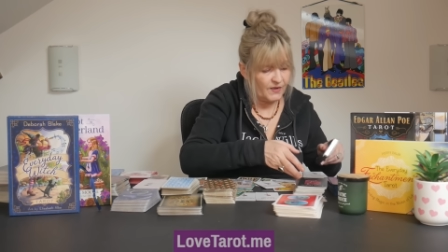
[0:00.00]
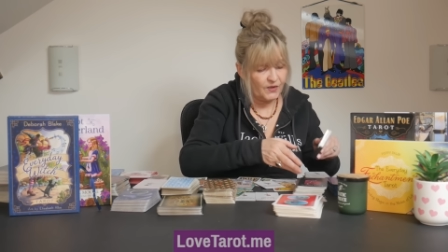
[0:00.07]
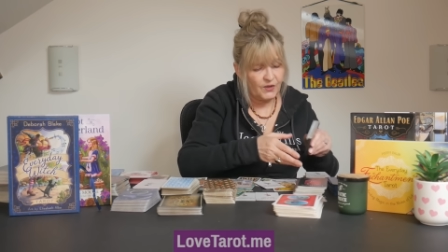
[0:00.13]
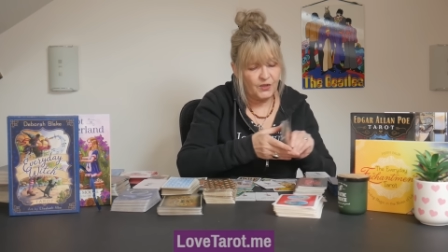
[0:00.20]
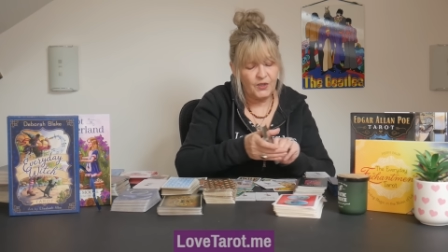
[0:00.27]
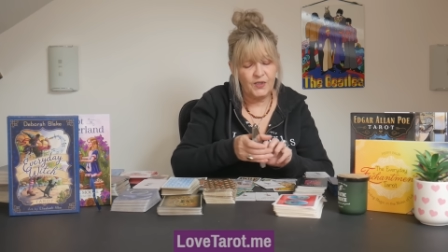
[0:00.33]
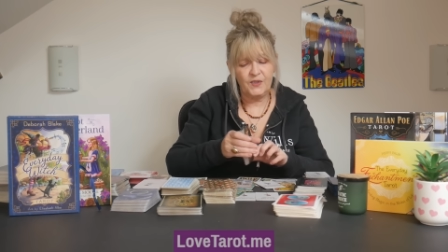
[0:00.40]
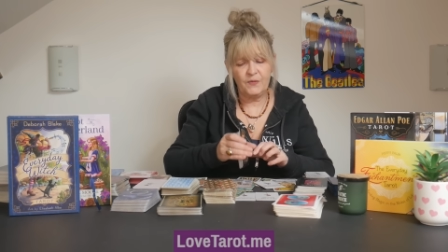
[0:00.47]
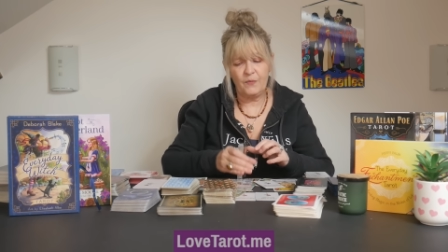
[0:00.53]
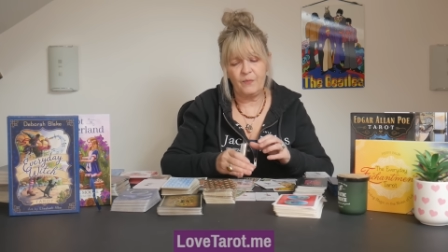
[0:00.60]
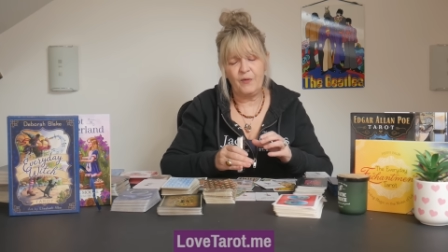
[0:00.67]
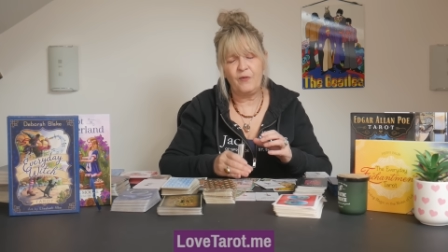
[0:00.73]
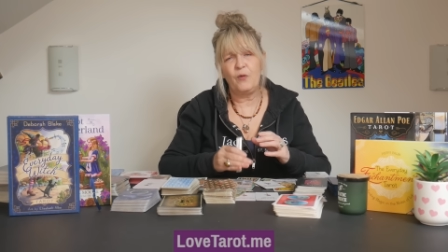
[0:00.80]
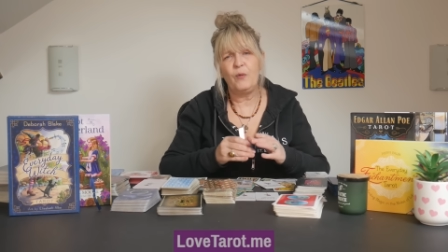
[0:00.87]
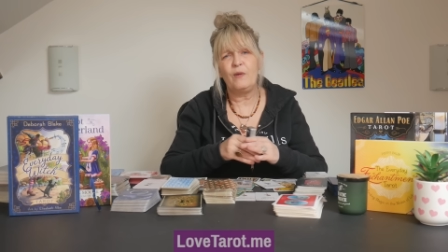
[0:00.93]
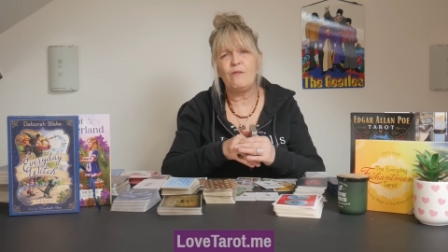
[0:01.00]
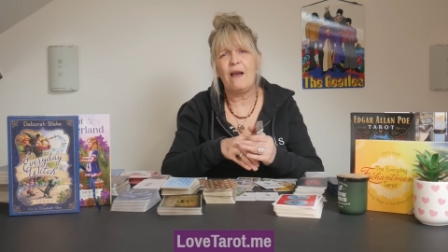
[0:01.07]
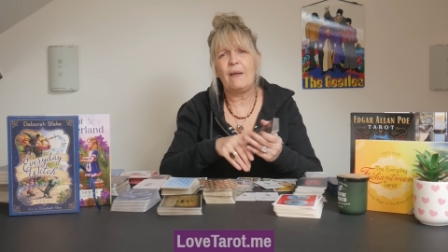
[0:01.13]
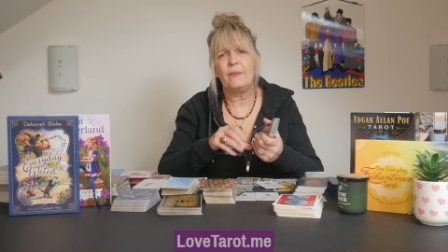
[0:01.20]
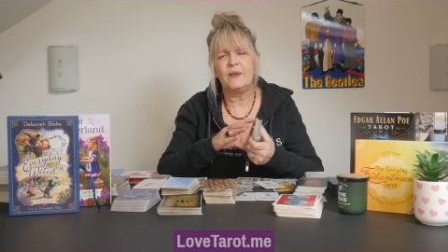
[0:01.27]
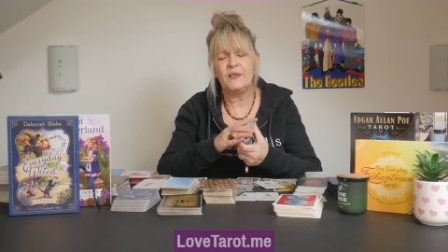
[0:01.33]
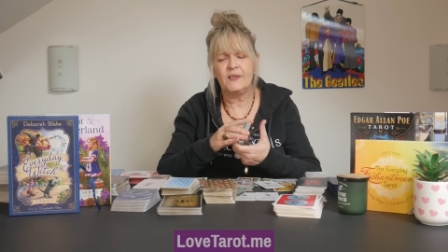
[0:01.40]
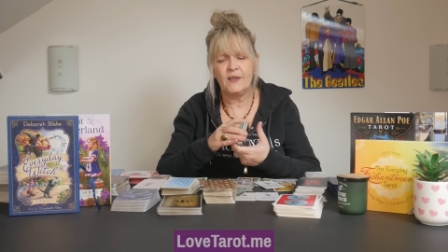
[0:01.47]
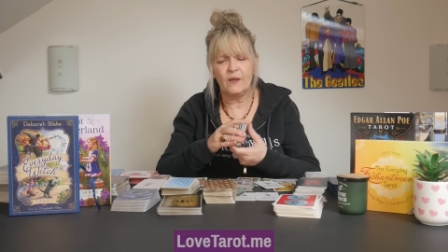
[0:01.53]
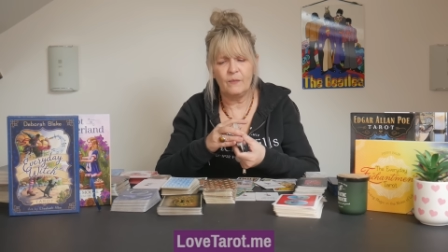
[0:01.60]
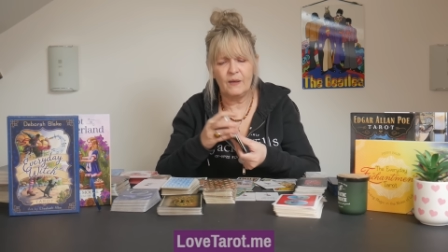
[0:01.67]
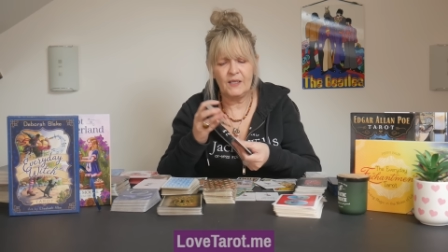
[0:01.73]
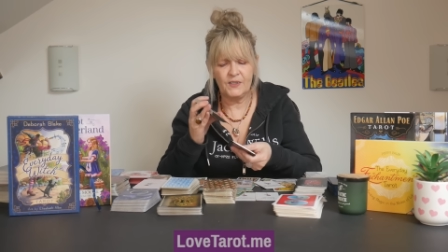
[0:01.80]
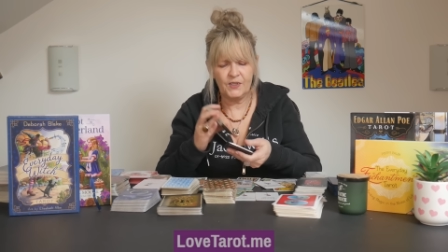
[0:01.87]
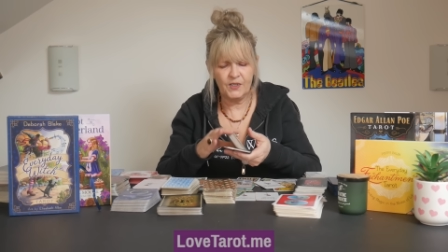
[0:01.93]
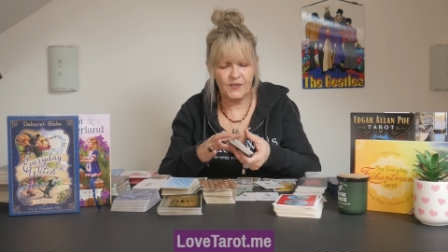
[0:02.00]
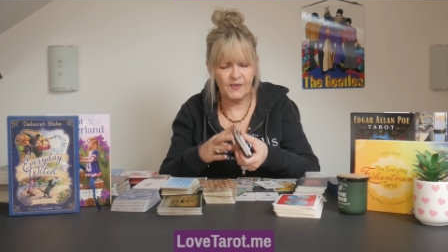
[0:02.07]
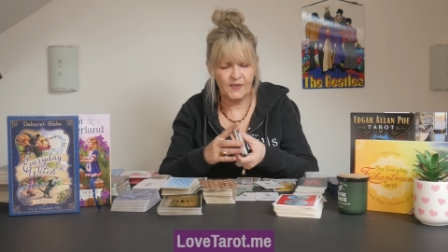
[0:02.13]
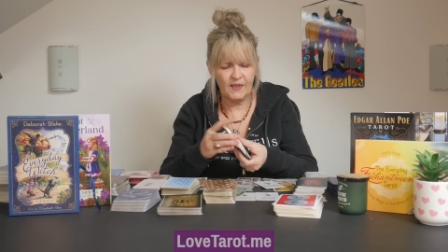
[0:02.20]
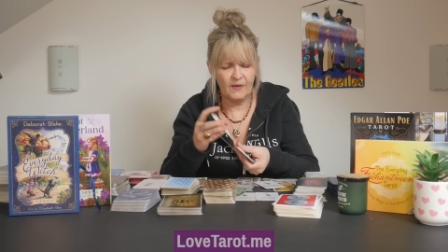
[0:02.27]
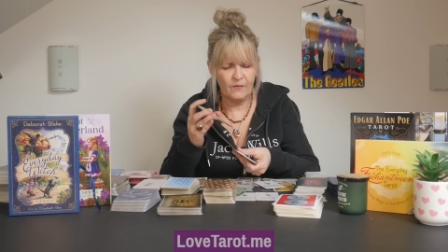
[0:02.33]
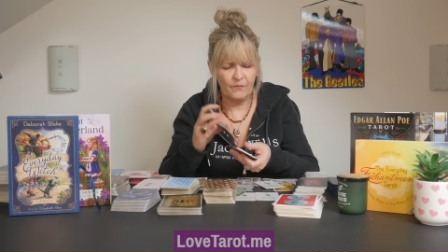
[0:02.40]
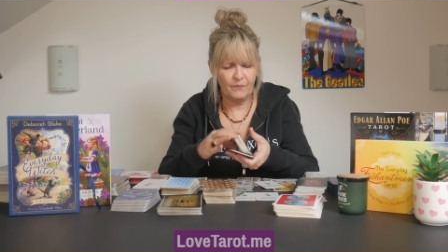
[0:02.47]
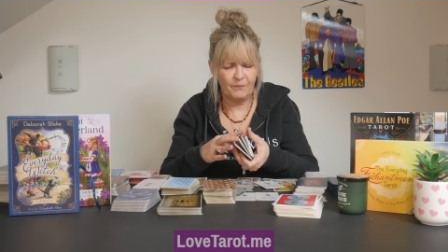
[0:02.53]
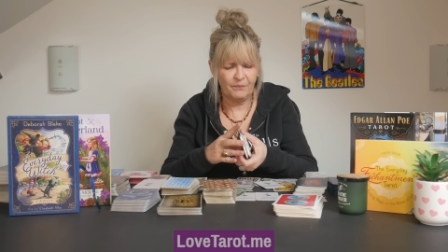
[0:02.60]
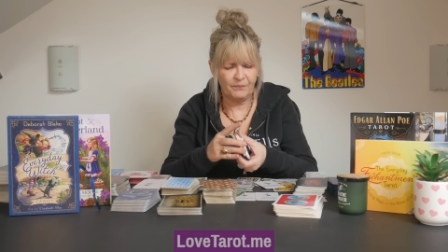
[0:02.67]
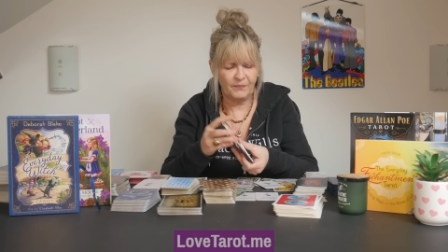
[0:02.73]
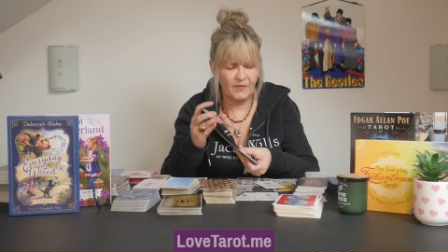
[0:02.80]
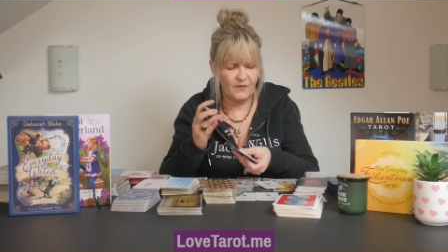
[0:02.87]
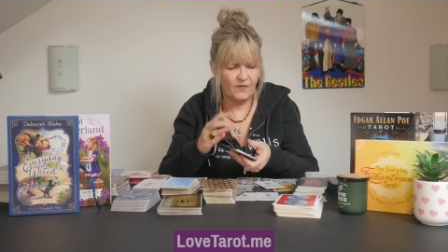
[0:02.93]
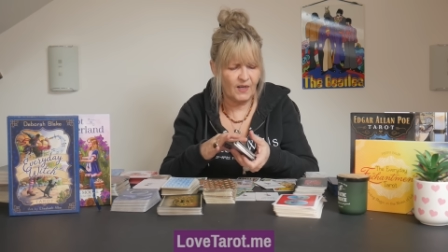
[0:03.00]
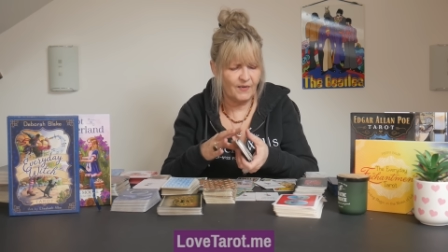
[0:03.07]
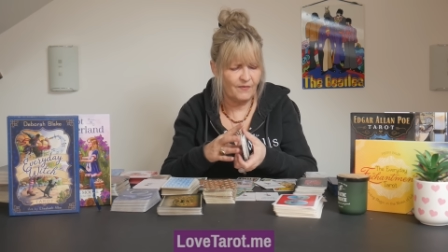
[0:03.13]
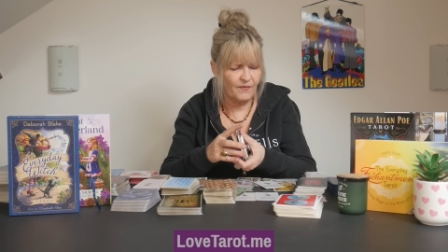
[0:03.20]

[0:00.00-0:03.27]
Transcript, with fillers: Just before we wrap this up, let's just see if I can